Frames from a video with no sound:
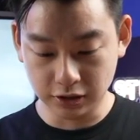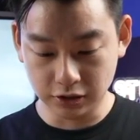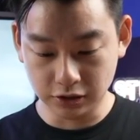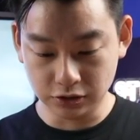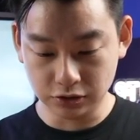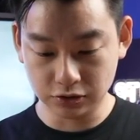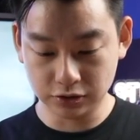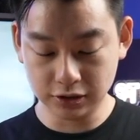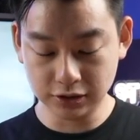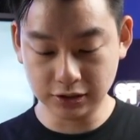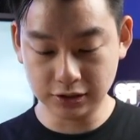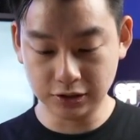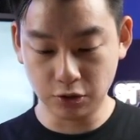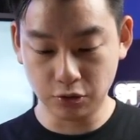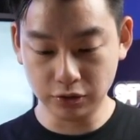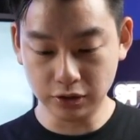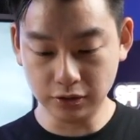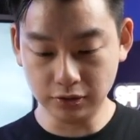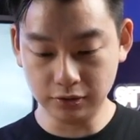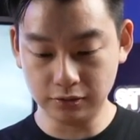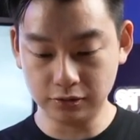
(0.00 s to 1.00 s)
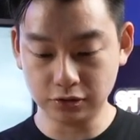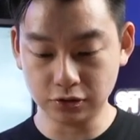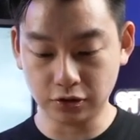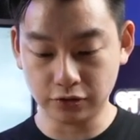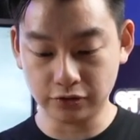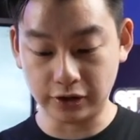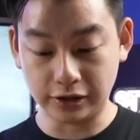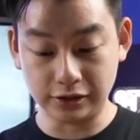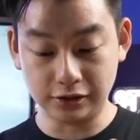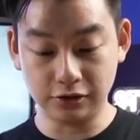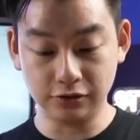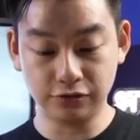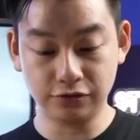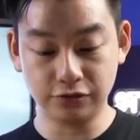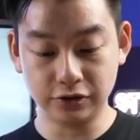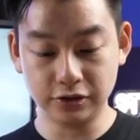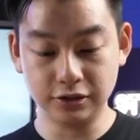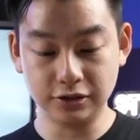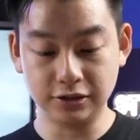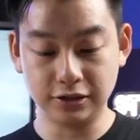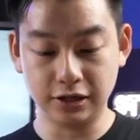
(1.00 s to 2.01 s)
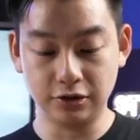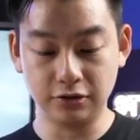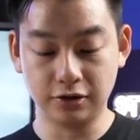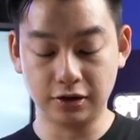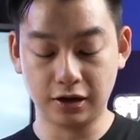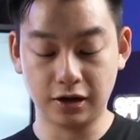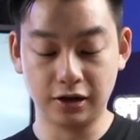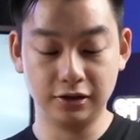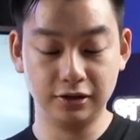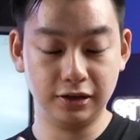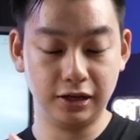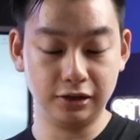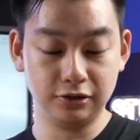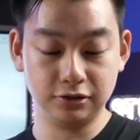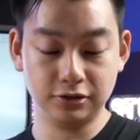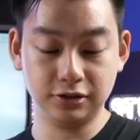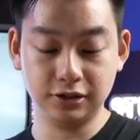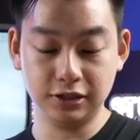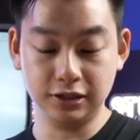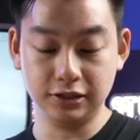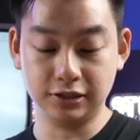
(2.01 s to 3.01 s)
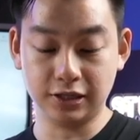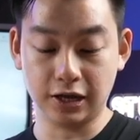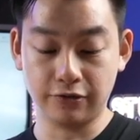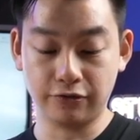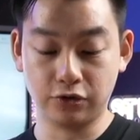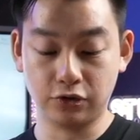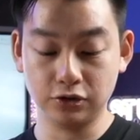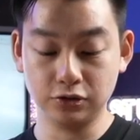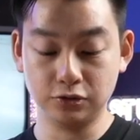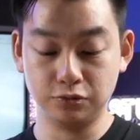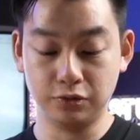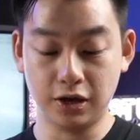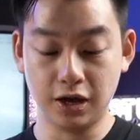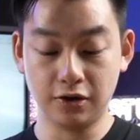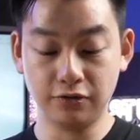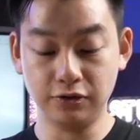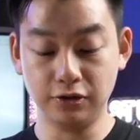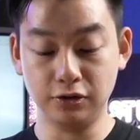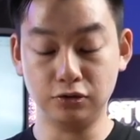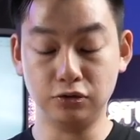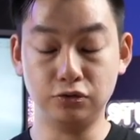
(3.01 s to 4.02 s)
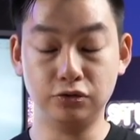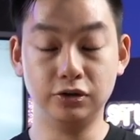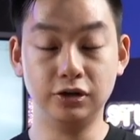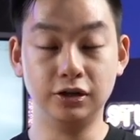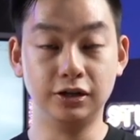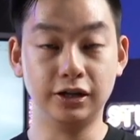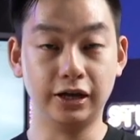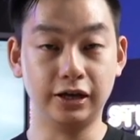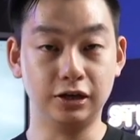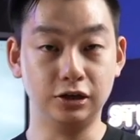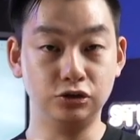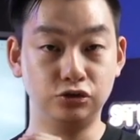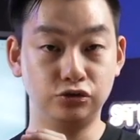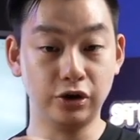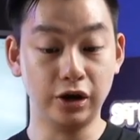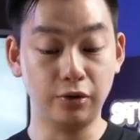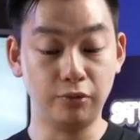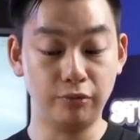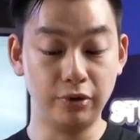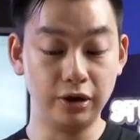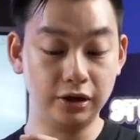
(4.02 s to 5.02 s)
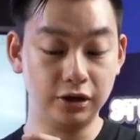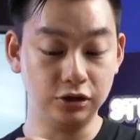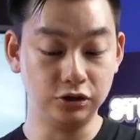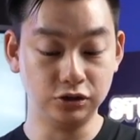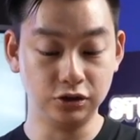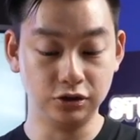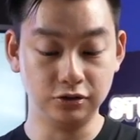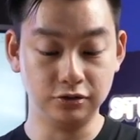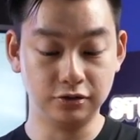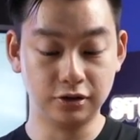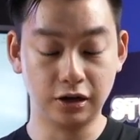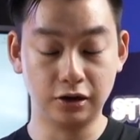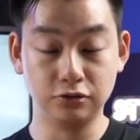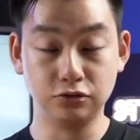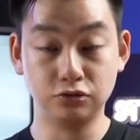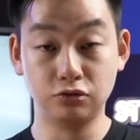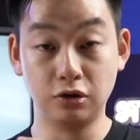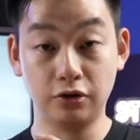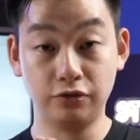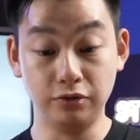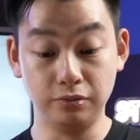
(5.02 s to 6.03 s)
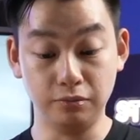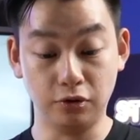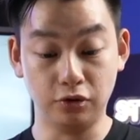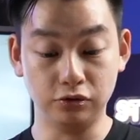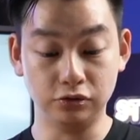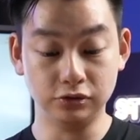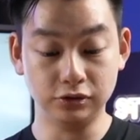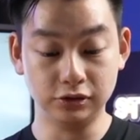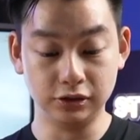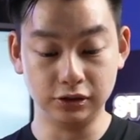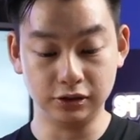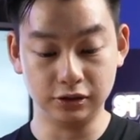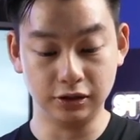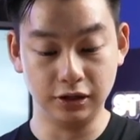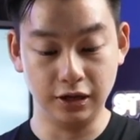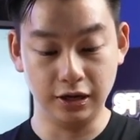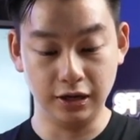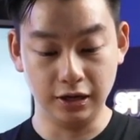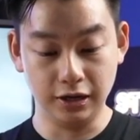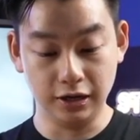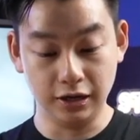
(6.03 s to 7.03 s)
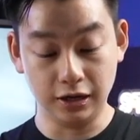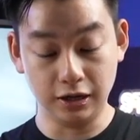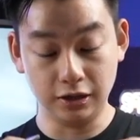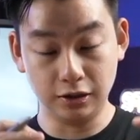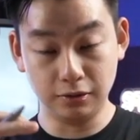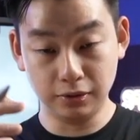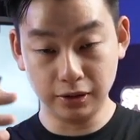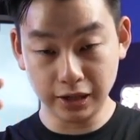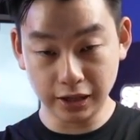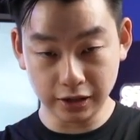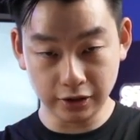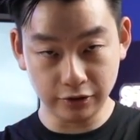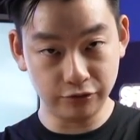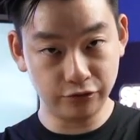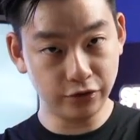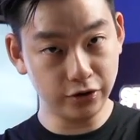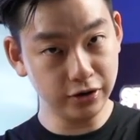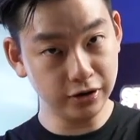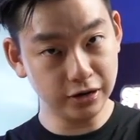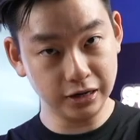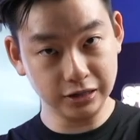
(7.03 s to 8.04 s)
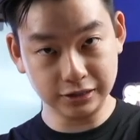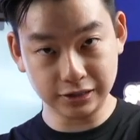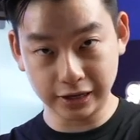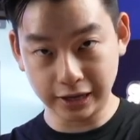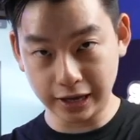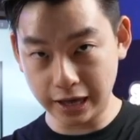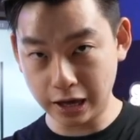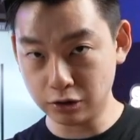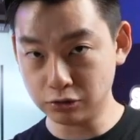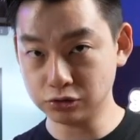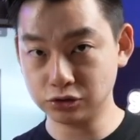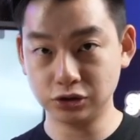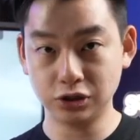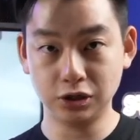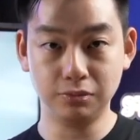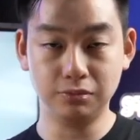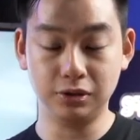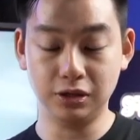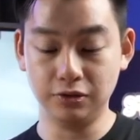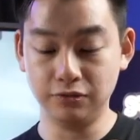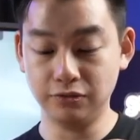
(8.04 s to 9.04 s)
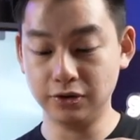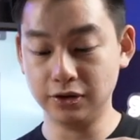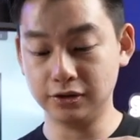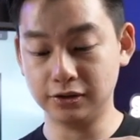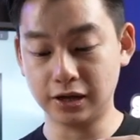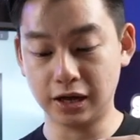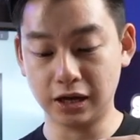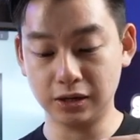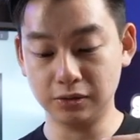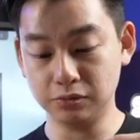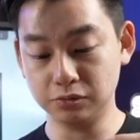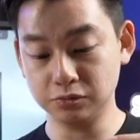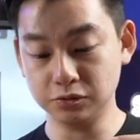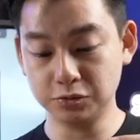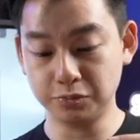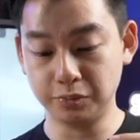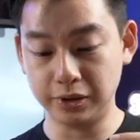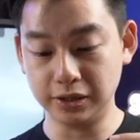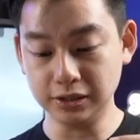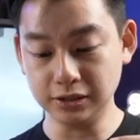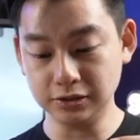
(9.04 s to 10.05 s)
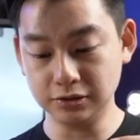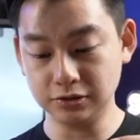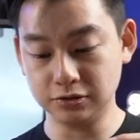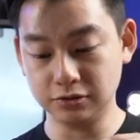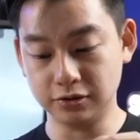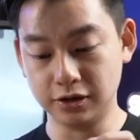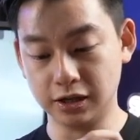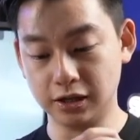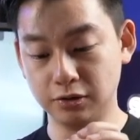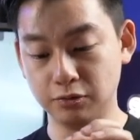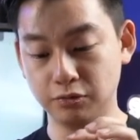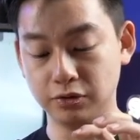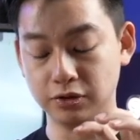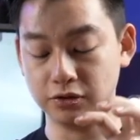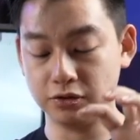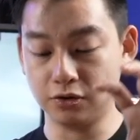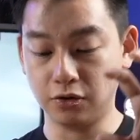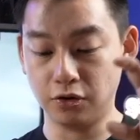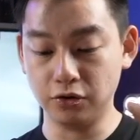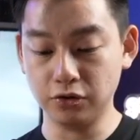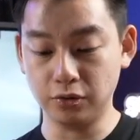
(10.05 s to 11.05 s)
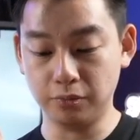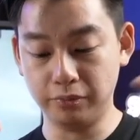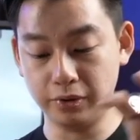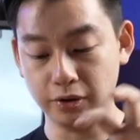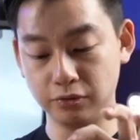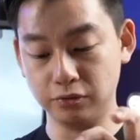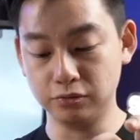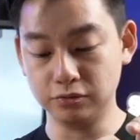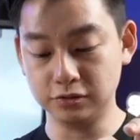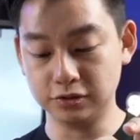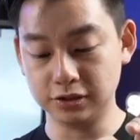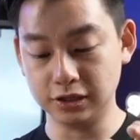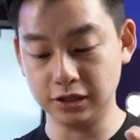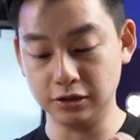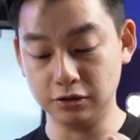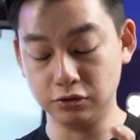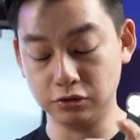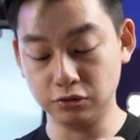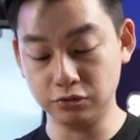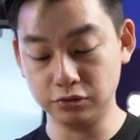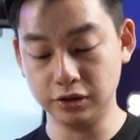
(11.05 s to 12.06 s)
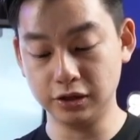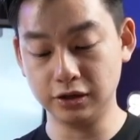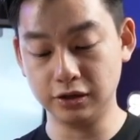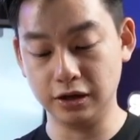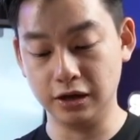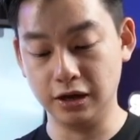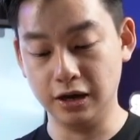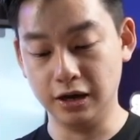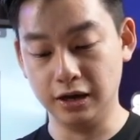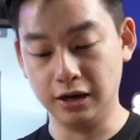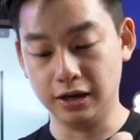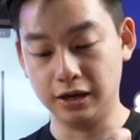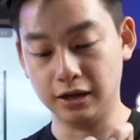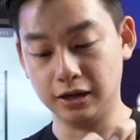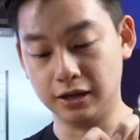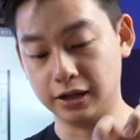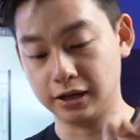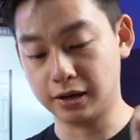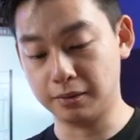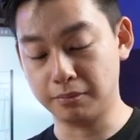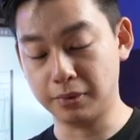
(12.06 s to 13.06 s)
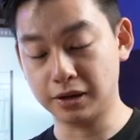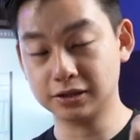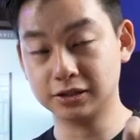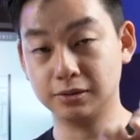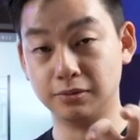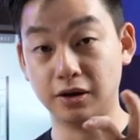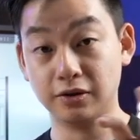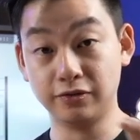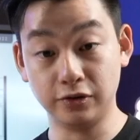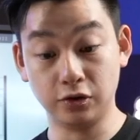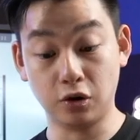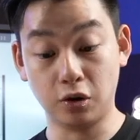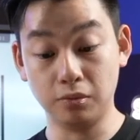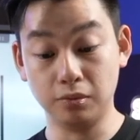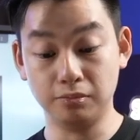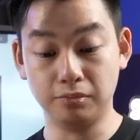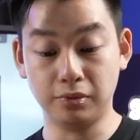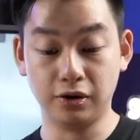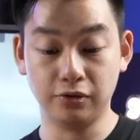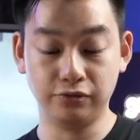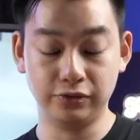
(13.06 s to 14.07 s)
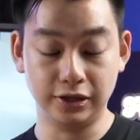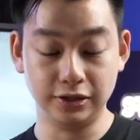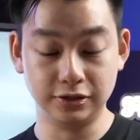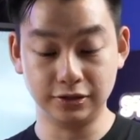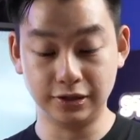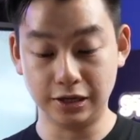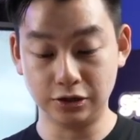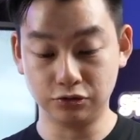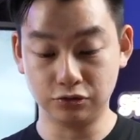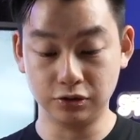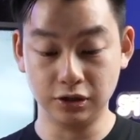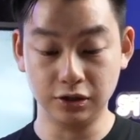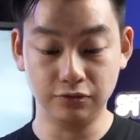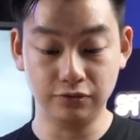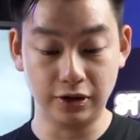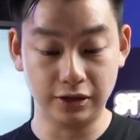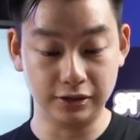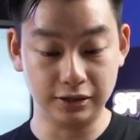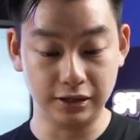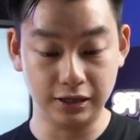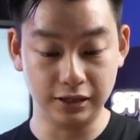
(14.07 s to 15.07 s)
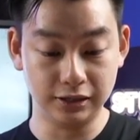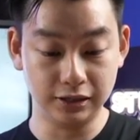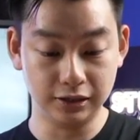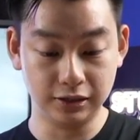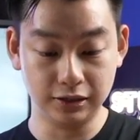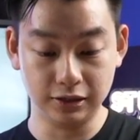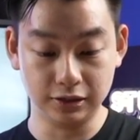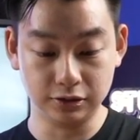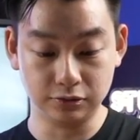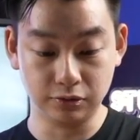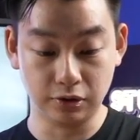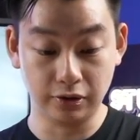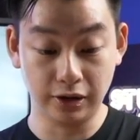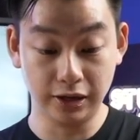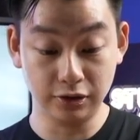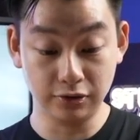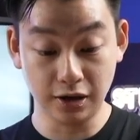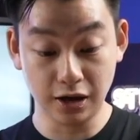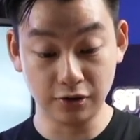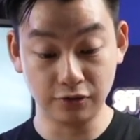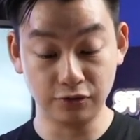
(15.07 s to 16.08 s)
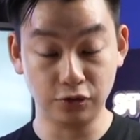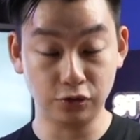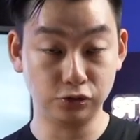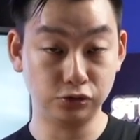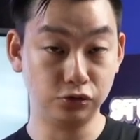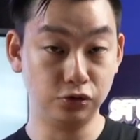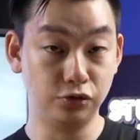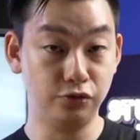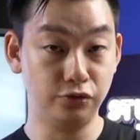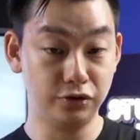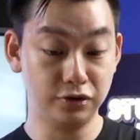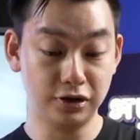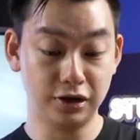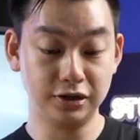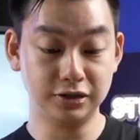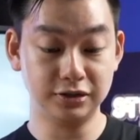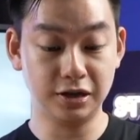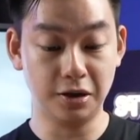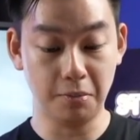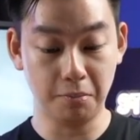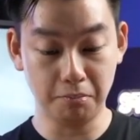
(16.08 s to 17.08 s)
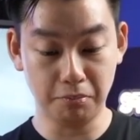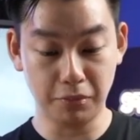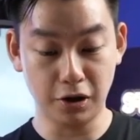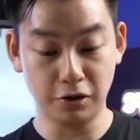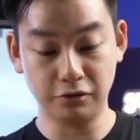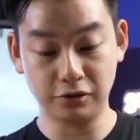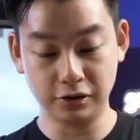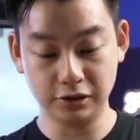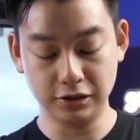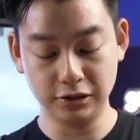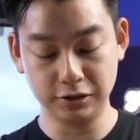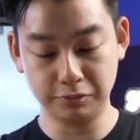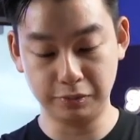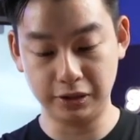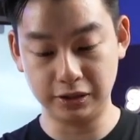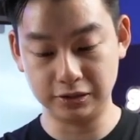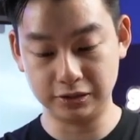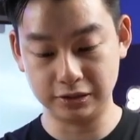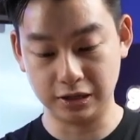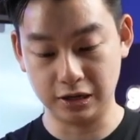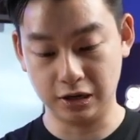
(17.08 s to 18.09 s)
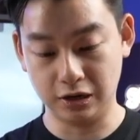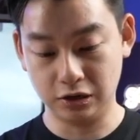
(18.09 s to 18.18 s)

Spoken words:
So this, the only sort of like difference that you can't get to see is that of course we have included like a dry and wet kitchen kind of square feet models here. A very nice like L-shaped living and dining room space together with all your bedrooms, including like a master bath and common bath that's naturally ventilated here as well. And you have also a very nice balcony space.